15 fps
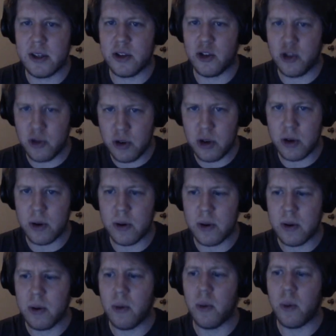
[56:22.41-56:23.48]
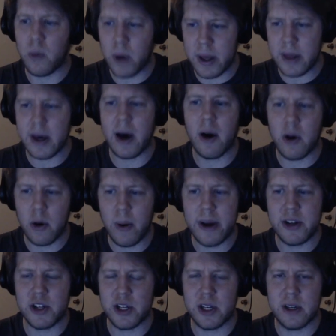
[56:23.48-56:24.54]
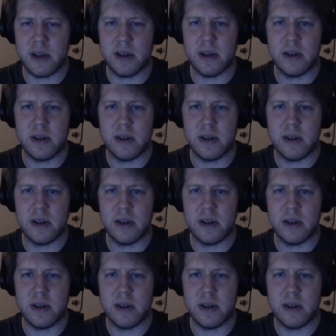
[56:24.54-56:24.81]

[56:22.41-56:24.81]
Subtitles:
true without question.